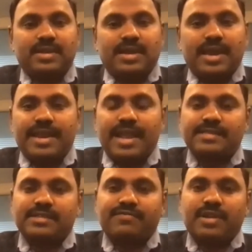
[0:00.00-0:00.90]
And
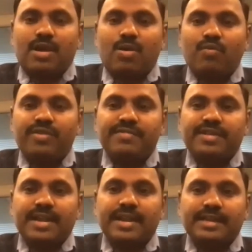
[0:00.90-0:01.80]
as of now, we have
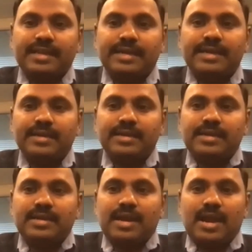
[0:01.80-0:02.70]
connected
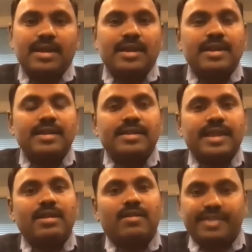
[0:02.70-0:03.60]
one hundred
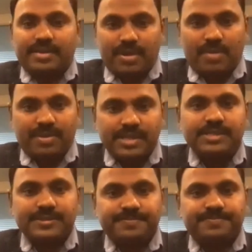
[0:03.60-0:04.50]
ten of their
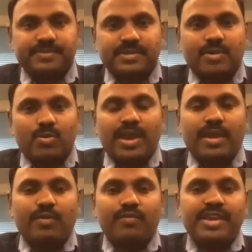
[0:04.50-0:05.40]
properties,
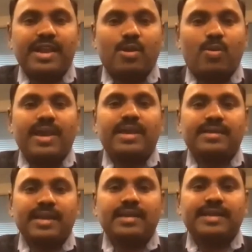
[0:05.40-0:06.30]
where we acquire
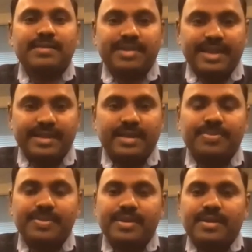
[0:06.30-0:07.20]
real-time data
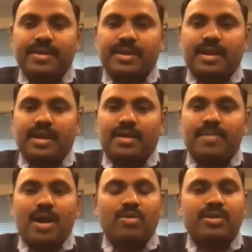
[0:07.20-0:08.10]
uh,
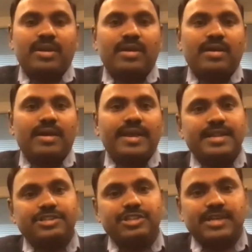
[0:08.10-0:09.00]
about uh,
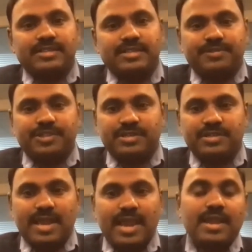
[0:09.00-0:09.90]
energy consumption
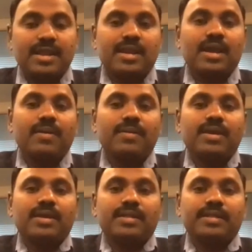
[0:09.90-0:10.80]
and uh,
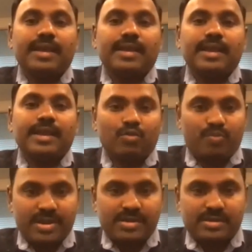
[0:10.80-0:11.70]
their
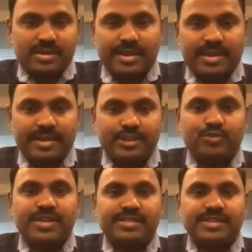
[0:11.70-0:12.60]
equipments, like H
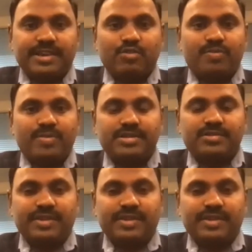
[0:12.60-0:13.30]
V A C equipments.